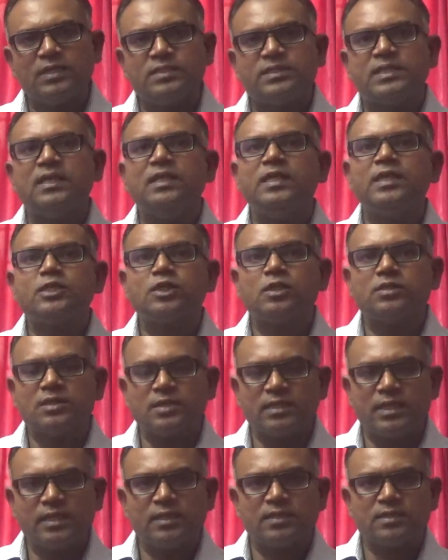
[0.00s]
Delhi
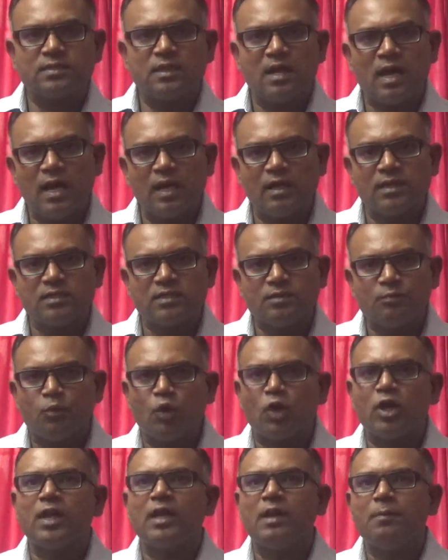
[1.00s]
Sultanate and
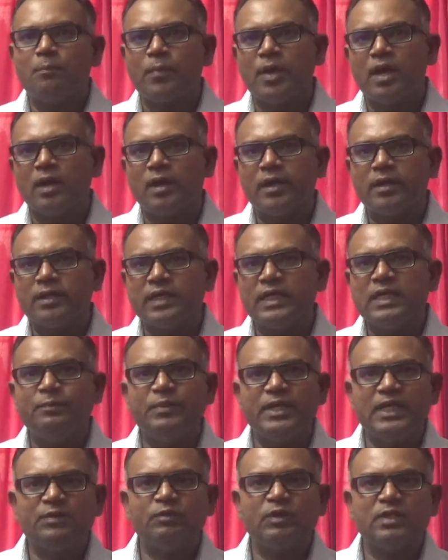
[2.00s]
Mughal Empire in
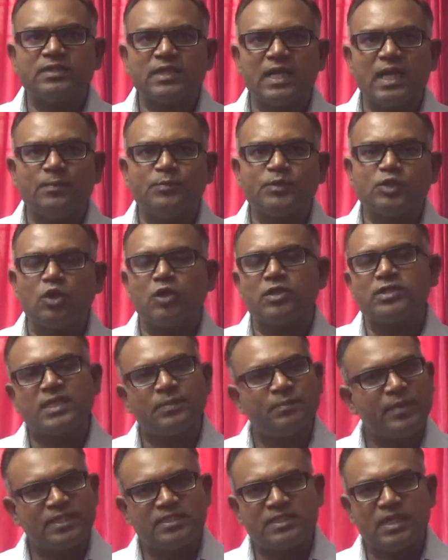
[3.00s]
medieval times are
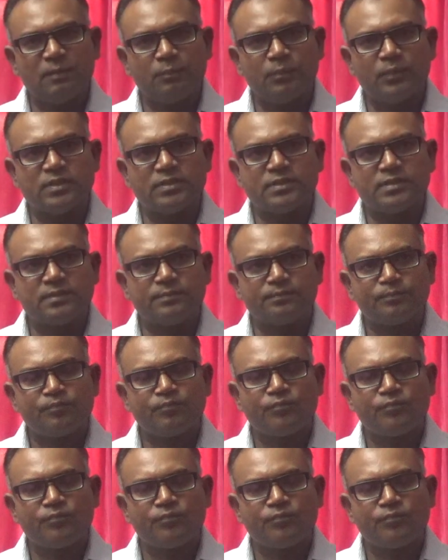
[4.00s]
some examples.